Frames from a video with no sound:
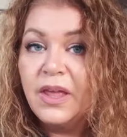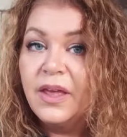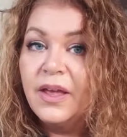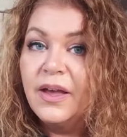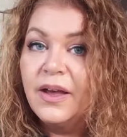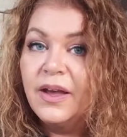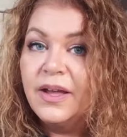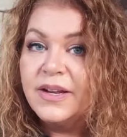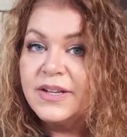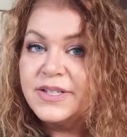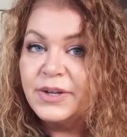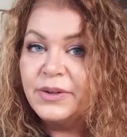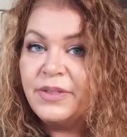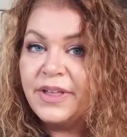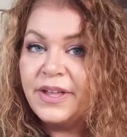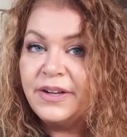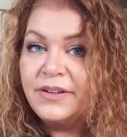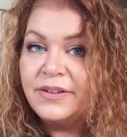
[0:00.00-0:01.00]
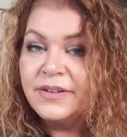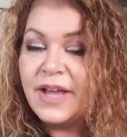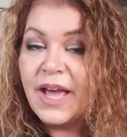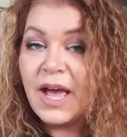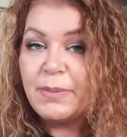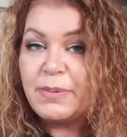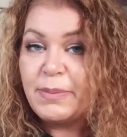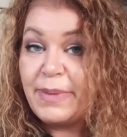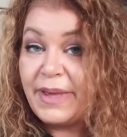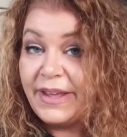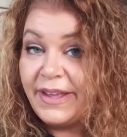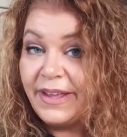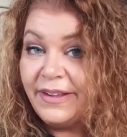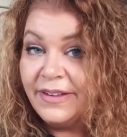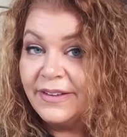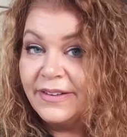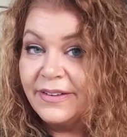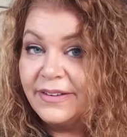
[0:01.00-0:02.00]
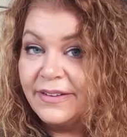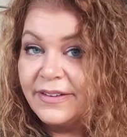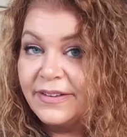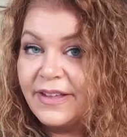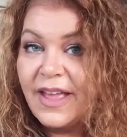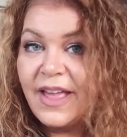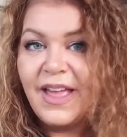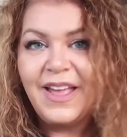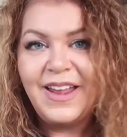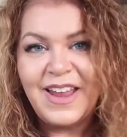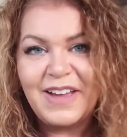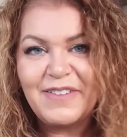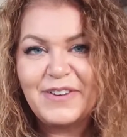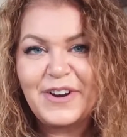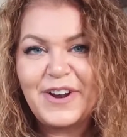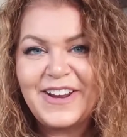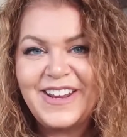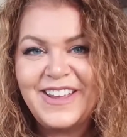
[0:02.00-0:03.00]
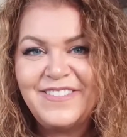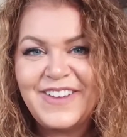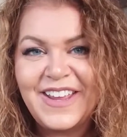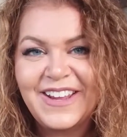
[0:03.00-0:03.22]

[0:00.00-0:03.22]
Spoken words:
And until then, happy baking and have a great evening.